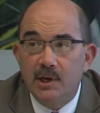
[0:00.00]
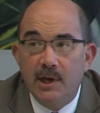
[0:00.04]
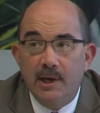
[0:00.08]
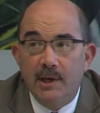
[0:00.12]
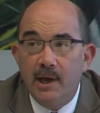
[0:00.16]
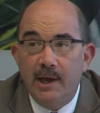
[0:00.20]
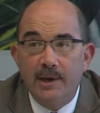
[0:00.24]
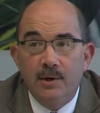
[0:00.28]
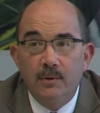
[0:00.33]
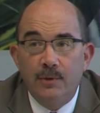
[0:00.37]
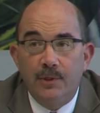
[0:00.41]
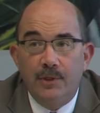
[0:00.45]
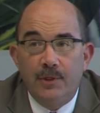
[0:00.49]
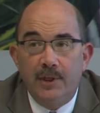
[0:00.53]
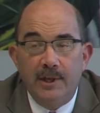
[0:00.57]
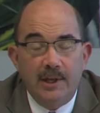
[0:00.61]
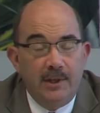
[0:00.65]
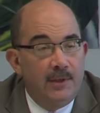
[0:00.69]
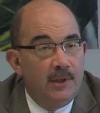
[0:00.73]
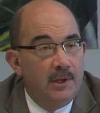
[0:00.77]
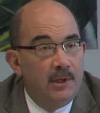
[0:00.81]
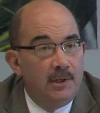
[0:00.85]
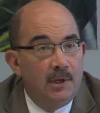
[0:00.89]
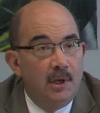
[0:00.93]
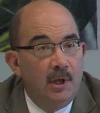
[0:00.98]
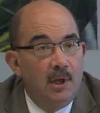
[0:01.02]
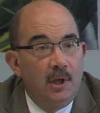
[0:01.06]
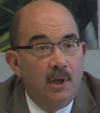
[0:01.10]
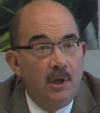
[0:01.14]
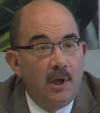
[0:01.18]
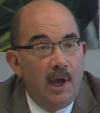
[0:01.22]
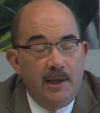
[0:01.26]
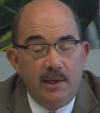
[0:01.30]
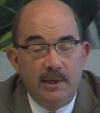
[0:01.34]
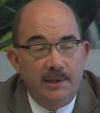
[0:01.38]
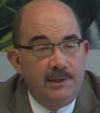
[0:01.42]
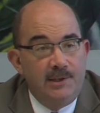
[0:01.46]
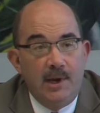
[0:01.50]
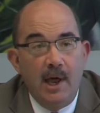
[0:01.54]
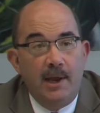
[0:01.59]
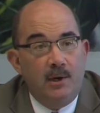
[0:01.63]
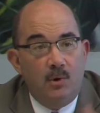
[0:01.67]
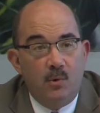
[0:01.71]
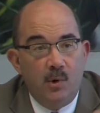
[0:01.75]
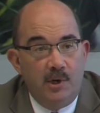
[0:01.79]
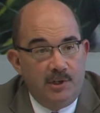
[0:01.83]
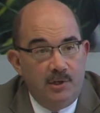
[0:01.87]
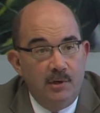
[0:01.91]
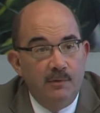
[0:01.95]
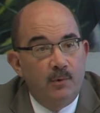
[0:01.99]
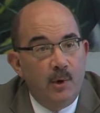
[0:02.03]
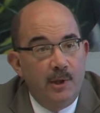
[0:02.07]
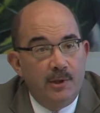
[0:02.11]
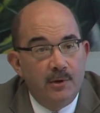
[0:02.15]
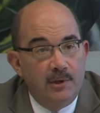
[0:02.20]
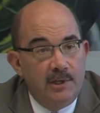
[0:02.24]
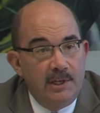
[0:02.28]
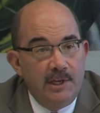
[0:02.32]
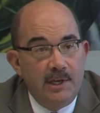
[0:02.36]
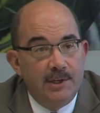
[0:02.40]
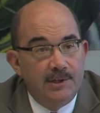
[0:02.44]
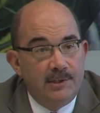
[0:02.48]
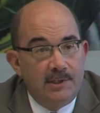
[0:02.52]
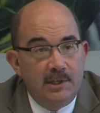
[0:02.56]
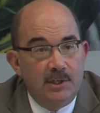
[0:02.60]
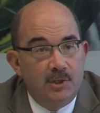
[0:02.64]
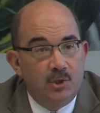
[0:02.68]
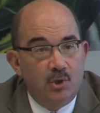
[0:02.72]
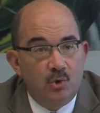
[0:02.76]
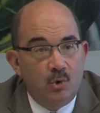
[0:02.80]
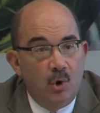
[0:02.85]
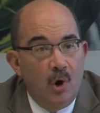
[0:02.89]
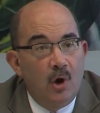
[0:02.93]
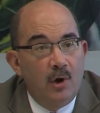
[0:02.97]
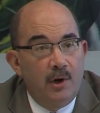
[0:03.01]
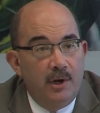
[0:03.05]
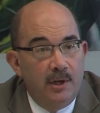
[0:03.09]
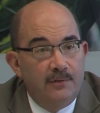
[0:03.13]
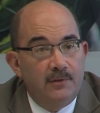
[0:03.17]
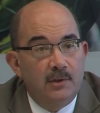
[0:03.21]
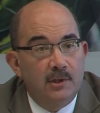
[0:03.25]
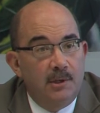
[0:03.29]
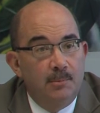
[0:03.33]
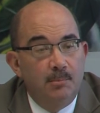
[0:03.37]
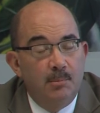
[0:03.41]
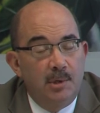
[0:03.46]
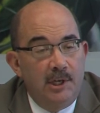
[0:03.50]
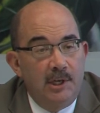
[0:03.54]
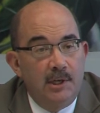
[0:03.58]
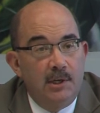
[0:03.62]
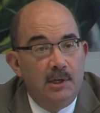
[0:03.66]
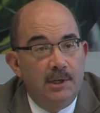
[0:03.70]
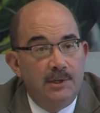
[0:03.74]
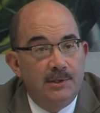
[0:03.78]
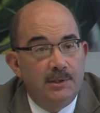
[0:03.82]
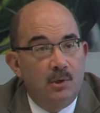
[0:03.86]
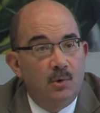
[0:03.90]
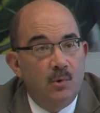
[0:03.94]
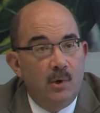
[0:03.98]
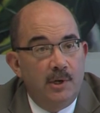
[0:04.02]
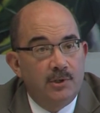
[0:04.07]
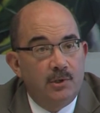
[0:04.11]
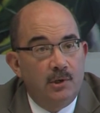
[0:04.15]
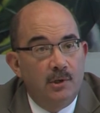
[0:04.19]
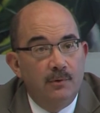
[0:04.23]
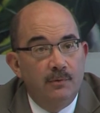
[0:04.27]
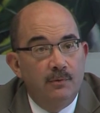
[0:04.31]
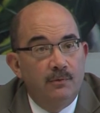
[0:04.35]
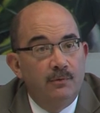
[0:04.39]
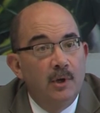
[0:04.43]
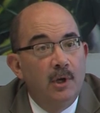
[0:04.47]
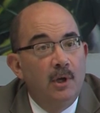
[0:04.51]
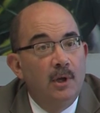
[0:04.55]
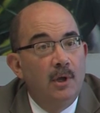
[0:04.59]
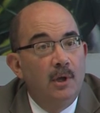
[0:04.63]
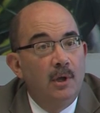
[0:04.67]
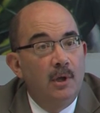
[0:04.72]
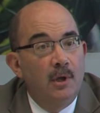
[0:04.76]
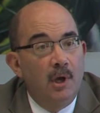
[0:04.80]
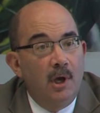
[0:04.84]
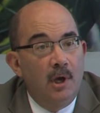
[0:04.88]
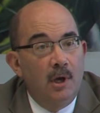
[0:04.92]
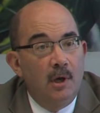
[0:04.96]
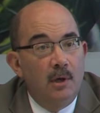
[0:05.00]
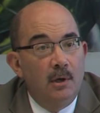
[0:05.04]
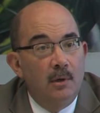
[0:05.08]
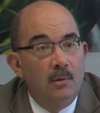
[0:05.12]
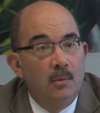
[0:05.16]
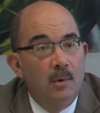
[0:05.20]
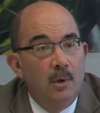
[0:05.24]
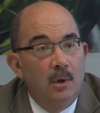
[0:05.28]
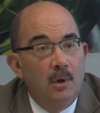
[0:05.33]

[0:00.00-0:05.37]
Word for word: I, I don't think that it's not a question of whether DLC is strong enough to compete, it's a question of uh,